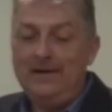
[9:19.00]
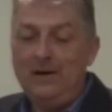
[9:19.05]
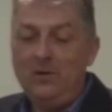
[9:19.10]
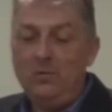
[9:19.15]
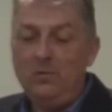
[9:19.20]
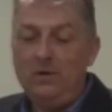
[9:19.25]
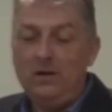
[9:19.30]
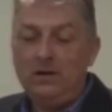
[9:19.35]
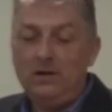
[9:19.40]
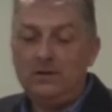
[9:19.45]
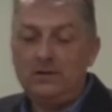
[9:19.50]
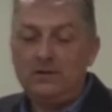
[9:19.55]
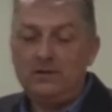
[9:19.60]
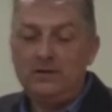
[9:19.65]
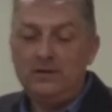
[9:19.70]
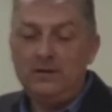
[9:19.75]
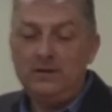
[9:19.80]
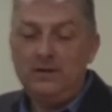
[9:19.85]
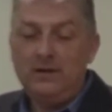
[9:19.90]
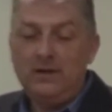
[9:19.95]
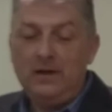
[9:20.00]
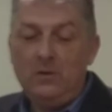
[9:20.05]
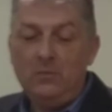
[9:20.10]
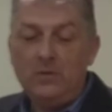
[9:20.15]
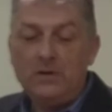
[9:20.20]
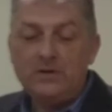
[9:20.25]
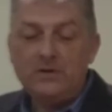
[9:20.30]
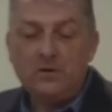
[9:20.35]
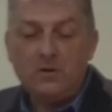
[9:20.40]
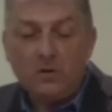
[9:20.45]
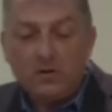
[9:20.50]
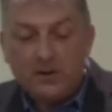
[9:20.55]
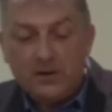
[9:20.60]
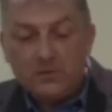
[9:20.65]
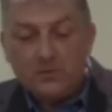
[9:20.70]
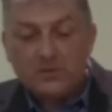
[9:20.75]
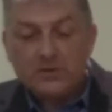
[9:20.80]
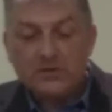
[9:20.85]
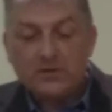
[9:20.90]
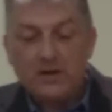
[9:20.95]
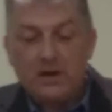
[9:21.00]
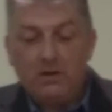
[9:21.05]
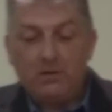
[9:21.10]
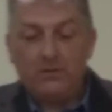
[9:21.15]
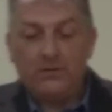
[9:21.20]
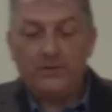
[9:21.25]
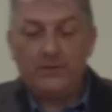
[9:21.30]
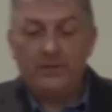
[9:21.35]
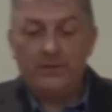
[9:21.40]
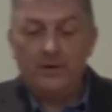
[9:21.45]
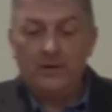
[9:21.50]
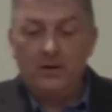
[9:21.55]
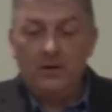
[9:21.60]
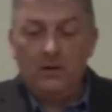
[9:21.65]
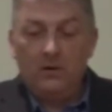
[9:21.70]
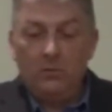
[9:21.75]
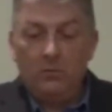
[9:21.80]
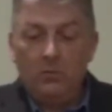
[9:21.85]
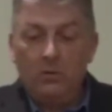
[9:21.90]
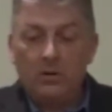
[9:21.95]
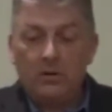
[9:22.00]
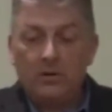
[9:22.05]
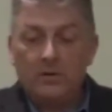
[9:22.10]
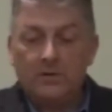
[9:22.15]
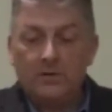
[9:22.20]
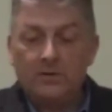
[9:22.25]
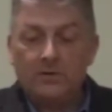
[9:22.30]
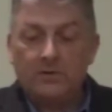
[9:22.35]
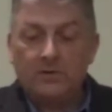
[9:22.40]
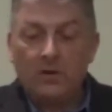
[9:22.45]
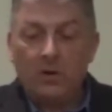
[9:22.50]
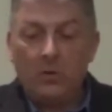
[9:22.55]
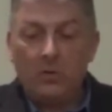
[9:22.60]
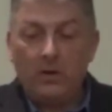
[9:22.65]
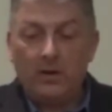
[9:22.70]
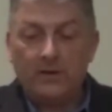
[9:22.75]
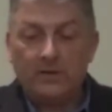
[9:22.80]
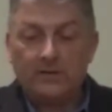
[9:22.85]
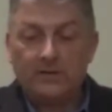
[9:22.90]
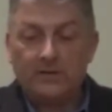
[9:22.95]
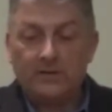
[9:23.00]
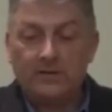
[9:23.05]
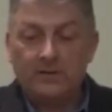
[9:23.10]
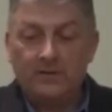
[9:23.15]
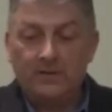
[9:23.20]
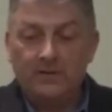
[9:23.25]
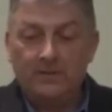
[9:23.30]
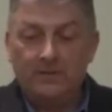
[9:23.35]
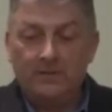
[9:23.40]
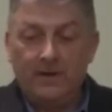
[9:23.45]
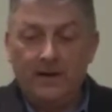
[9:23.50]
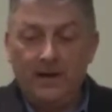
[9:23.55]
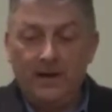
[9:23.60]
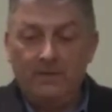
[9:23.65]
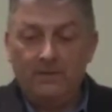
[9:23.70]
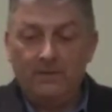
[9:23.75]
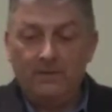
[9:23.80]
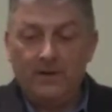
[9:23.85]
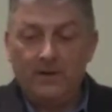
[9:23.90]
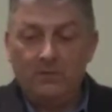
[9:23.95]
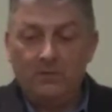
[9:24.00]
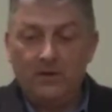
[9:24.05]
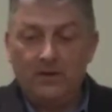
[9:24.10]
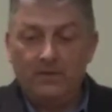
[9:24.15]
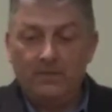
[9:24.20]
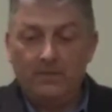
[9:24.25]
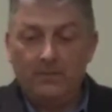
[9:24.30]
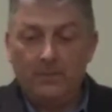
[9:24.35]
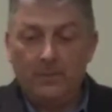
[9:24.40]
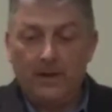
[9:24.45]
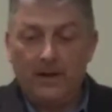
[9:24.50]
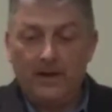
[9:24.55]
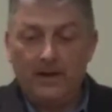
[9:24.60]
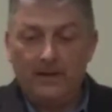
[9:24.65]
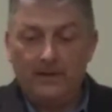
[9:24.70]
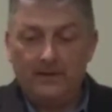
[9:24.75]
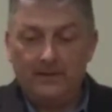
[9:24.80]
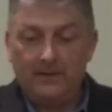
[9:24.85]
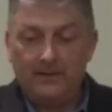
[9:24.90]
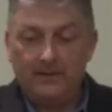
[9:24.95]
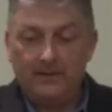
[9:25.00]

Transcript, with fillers: a world in which God Himself will console us for every grief and pain.